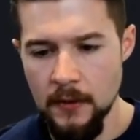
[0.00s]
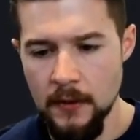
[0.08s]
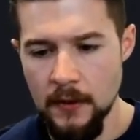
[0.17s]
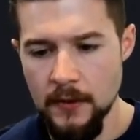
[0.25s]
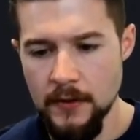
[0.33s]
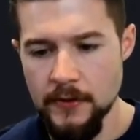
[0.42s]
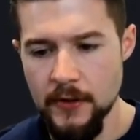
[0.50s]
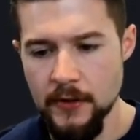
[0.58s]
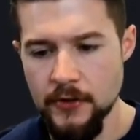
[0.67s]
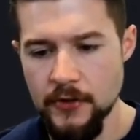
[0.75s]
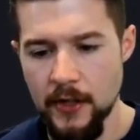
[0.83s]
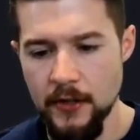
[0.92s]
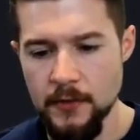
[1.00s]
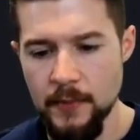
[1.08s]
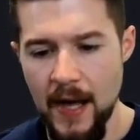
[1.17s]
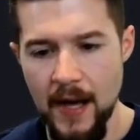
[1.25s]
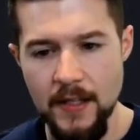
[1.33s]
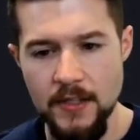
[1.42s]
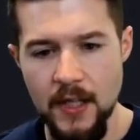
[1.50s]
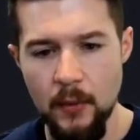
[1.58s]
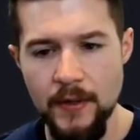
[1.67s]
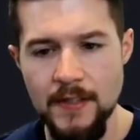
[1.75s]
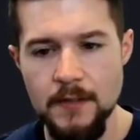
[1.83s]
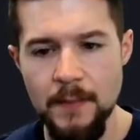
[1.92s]
This is going to install this package. Now,
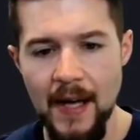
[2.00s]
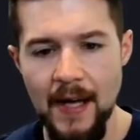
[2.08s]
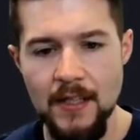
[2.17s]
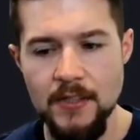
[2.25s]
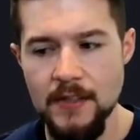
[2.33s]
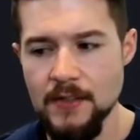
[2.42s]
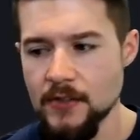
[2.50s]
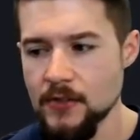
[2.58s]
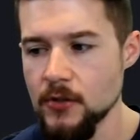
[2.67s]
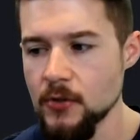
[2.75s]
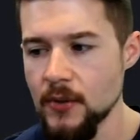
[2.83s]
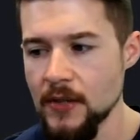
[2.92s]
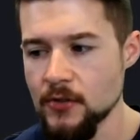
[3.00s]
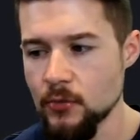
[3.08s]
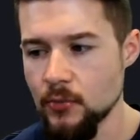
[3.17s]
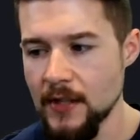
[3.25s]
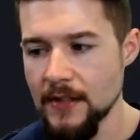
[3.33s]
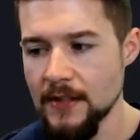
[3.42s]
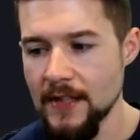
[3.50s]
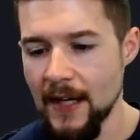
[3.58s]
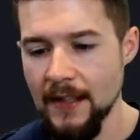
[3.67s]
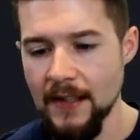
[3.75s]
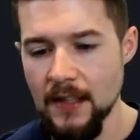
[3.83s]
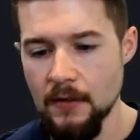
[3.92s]
what this package lets us do is read
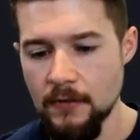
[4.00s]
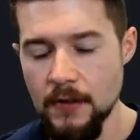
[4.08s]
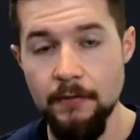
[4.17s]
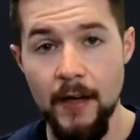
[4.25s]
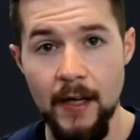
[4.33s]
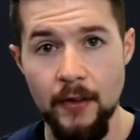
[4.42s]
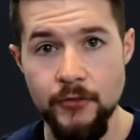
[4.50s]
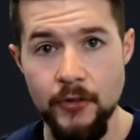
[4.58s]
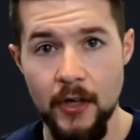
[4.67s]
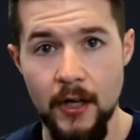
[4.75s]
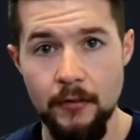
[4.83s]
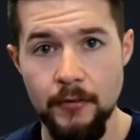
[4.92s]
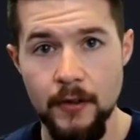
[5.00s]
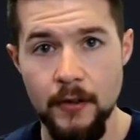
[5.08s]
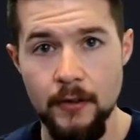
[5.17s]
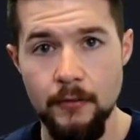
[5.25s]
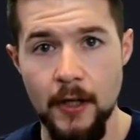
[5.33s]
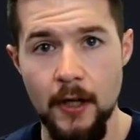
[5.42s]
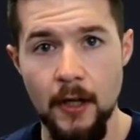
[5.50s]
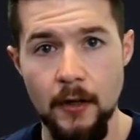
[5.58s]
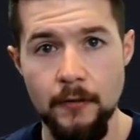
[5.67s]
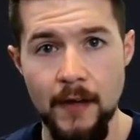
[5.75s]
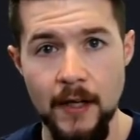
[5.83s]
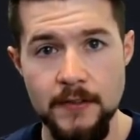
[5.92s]
.env files off of our
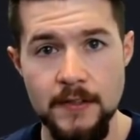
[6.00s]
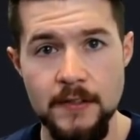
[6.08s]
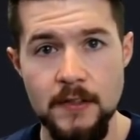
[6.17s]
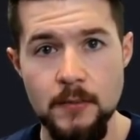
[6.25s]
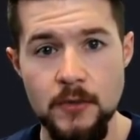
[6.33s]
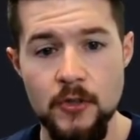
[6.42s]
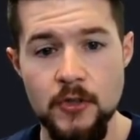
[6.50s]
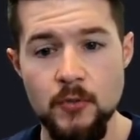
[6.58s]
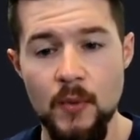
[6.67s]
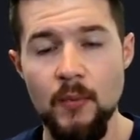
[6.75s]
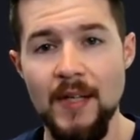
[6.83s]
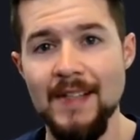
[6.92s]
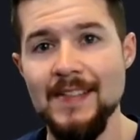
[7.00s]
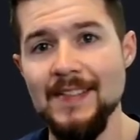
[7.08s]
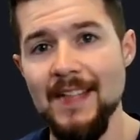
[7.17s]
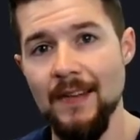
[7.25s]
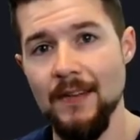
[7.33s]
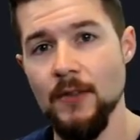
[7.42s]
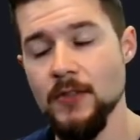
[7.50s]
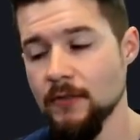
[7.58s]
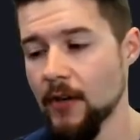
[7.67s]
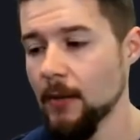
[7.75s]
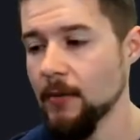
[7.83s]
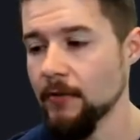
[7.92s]
file system, so this way we can set those
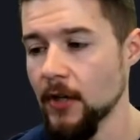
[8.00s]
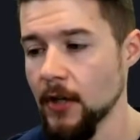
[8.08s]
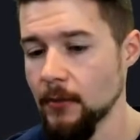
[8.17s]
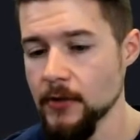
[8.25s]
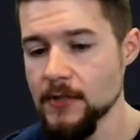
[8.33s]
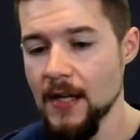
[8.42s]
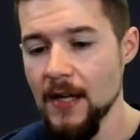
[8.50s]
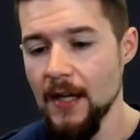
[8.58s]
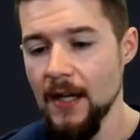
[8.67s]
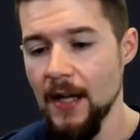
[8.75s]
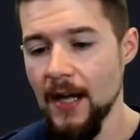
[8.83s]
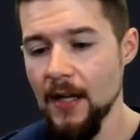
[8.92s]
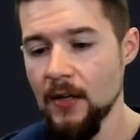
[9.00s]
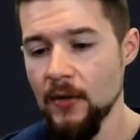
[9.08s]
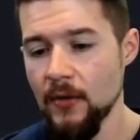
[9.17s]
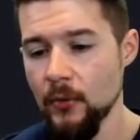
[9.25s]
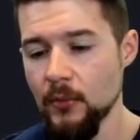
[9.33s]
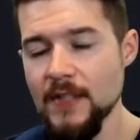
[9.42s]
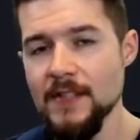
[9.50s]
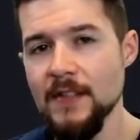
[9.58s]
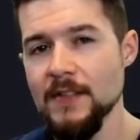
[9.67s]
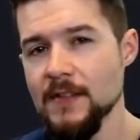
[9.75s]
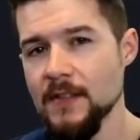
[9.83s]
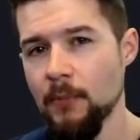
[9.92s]
environment variables. And the reason
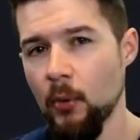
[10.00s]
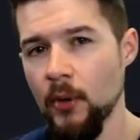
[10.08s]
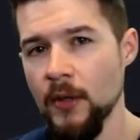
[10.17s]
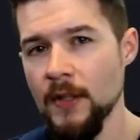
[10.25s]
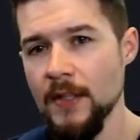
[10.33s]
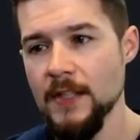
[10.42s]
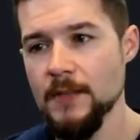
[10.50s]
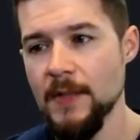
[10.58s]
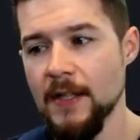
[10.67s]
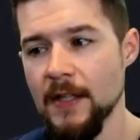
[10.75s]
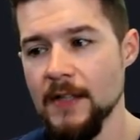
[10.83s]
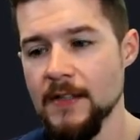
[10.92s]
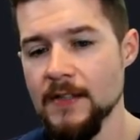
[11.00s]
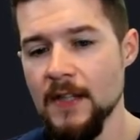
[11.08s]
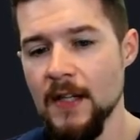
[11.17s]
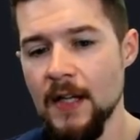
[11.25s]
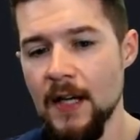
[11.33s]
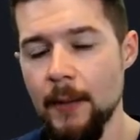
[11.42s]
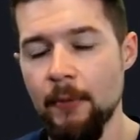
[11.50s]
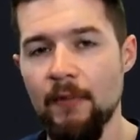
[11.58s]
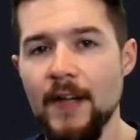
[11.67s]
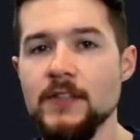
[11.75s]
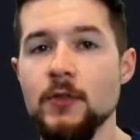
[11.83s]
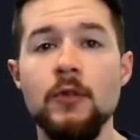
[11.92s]
this is important is because it
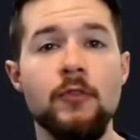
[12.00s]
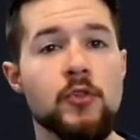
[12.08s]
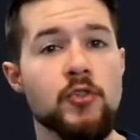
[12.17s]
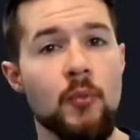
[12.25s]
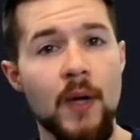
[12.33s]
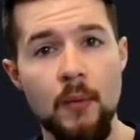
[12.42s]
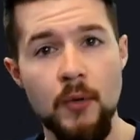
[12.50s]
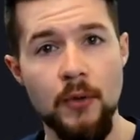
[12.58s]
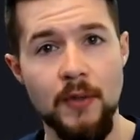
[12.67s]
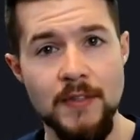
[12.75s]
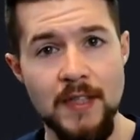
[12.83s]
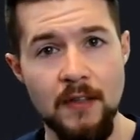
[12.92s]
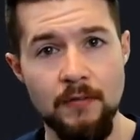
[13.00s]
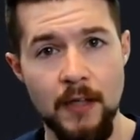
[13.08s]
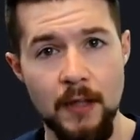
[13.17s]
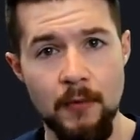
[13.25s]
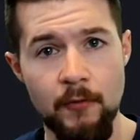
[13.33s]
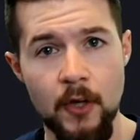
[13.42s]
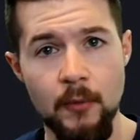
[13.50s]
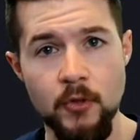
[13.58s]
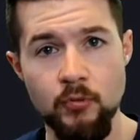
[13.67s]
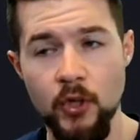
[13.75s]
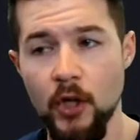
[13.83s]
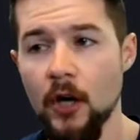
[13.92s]
provides a universal way where you can set environment variables
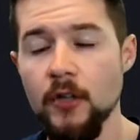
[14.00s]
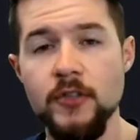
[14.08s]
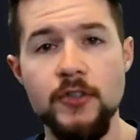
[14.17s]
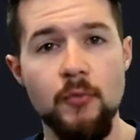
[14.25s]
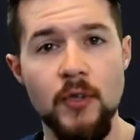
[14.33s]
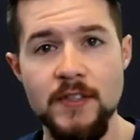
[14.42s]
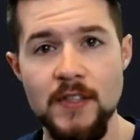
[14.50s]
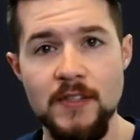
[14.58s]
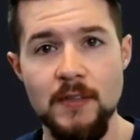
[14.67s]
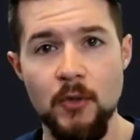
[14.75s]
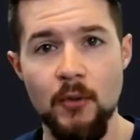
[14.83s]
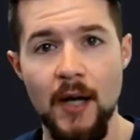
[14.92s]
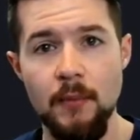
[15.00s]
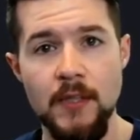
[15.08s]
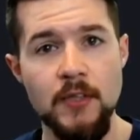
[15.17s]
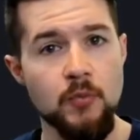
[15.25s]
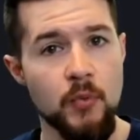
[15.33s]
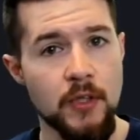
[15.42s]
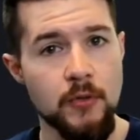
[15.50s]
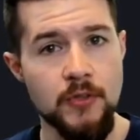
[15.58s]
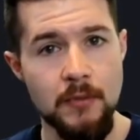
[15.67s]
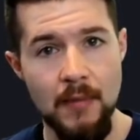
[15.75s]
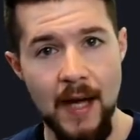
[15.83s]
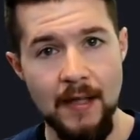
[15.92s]
regardless of what system you're on, because Windows
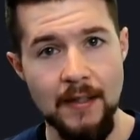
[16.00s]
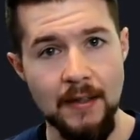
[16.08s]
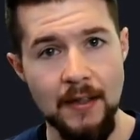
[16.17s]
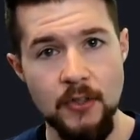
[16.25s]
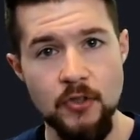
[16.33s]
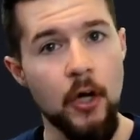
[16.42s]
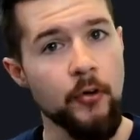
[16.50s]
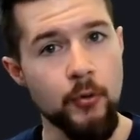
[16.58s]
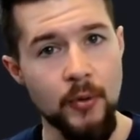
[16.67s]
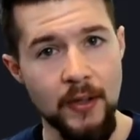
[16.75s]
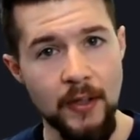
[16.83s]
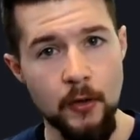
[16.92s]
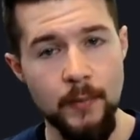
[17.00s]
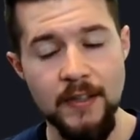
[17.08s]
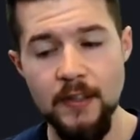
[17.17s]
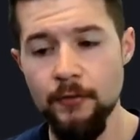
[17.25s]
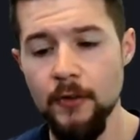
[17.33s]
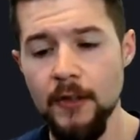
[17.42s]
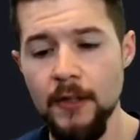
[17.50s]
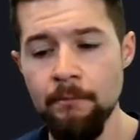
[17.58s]
and Mac and Linux all do it a little bit differently.